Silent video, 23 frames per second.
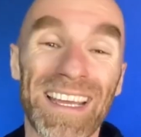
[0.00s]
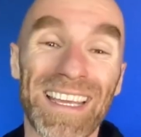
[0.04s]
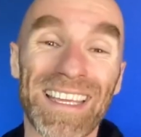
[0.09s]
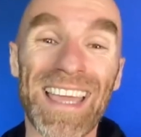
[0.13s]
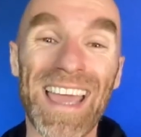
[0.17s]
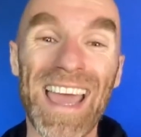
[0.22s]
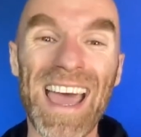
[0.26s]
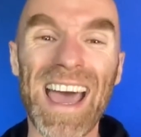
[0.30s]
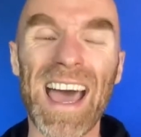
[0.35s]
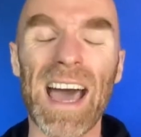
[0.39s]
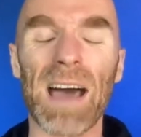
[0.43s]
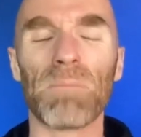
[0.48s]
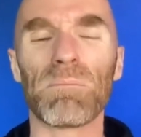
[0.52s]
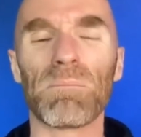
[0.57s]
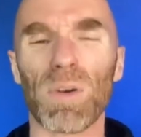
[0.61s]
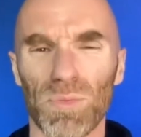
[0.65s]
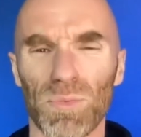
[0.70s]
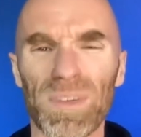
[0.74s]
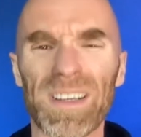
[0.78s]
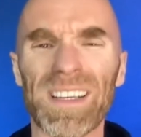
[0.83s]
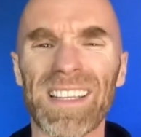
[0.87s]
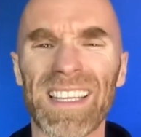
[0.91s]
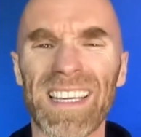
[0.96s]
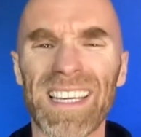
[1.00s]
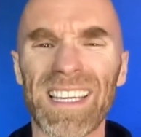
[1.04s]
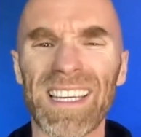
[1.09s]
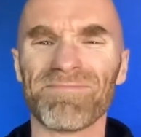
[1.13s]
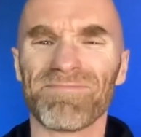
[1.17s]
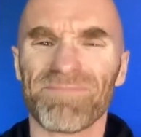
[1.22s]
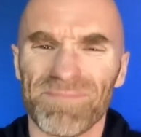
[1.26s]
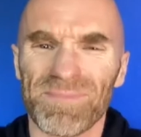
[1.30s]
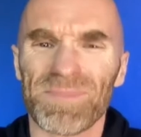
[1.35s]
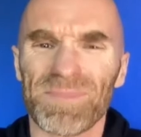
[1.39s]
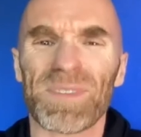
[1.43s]
Yeah, but really,
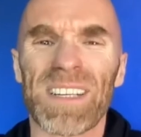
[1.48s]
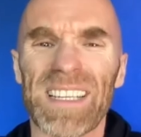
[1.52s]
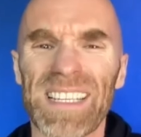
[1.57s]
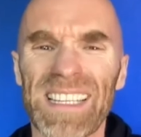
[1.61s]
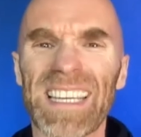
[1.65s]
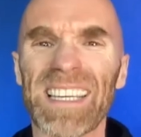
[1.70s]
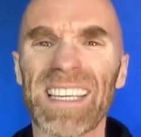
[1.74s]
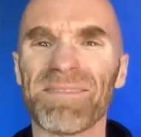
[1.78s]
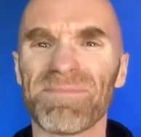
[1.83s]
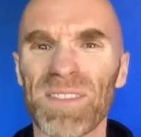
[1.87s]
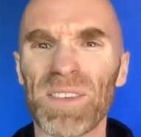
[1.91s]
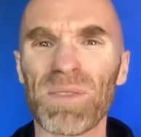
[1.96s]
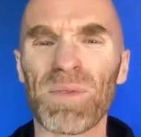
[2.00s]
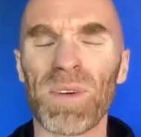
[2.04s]
you